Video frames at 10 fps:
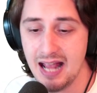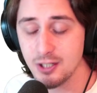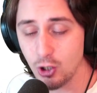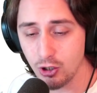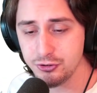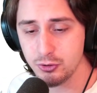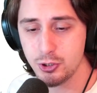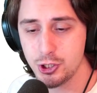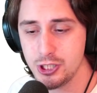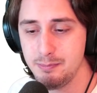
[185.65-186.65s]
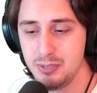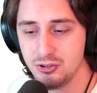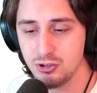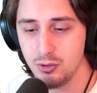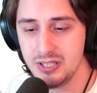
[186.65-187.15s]
And it also shouldn't be
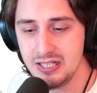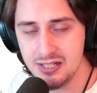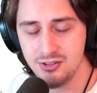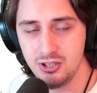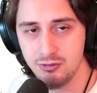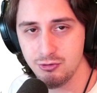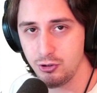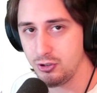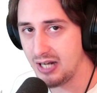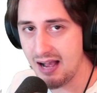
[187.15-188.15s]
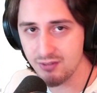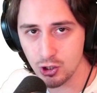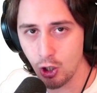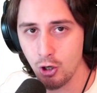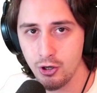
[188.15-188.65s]
so easy for you to have a
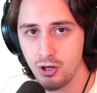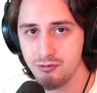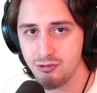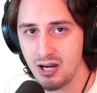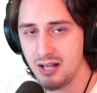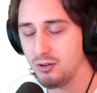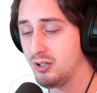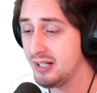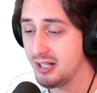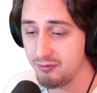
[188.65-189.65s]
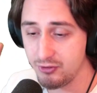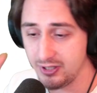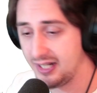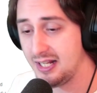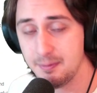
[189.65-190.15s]
card on file and for you
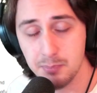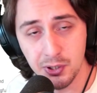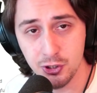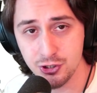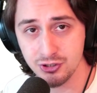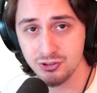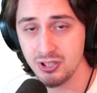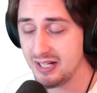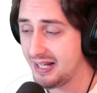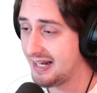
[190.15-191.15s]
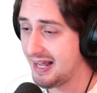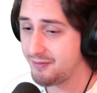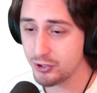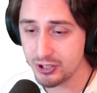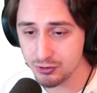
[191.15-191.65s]
to hit purchase and have
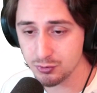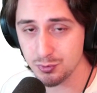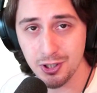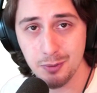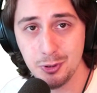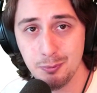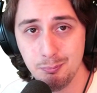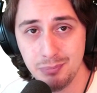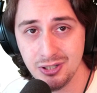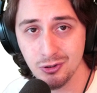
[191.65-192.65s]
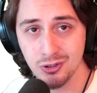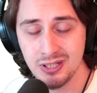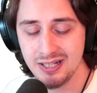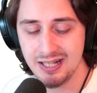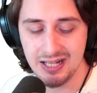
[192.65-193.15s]
your kids run up your bill
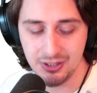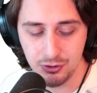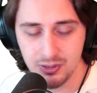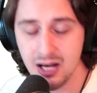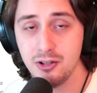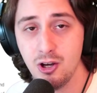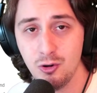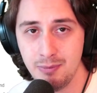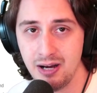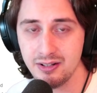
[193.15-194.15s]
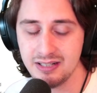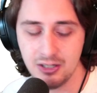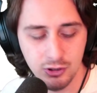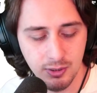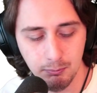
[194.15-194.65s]
and you not know about it. Now,
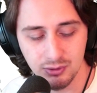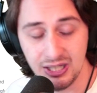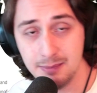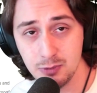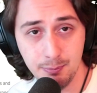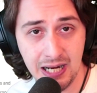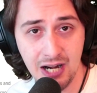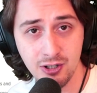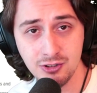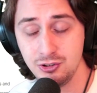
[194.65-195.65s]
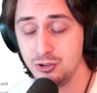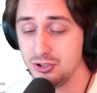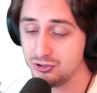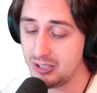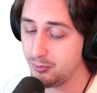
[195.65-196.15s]
you can blame the parents and you can
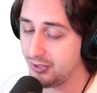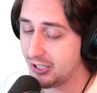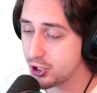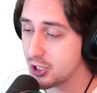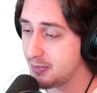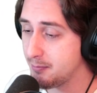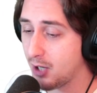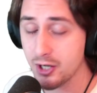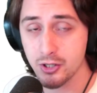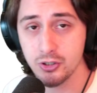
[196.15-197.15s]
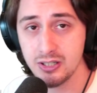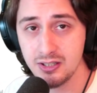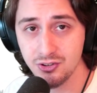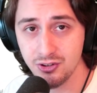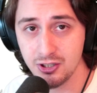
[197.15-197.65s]
say, well, they should be monitoring
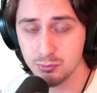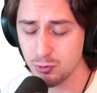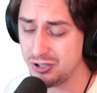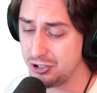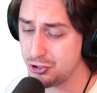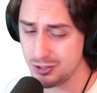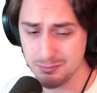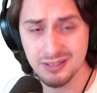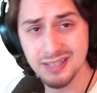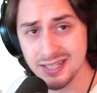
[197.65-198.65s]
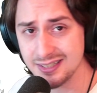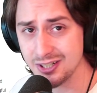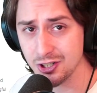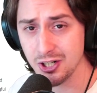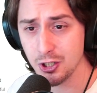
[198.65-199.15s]
these things more. They shouldn't be letting
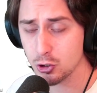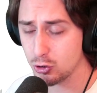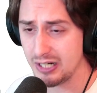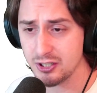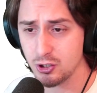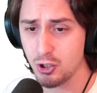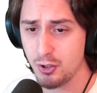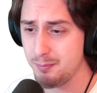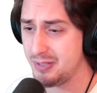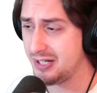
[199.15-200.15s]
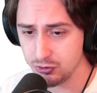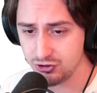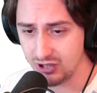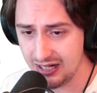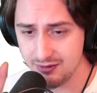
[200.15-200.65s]
their credit card be
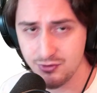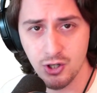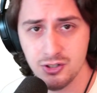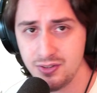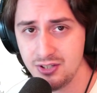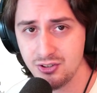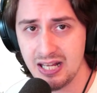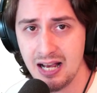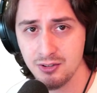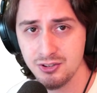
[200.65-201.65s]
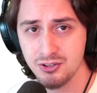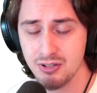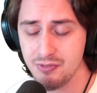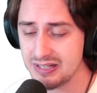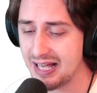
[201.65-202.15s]
saved onto these accounts and
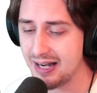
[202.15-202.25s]
stuff like that.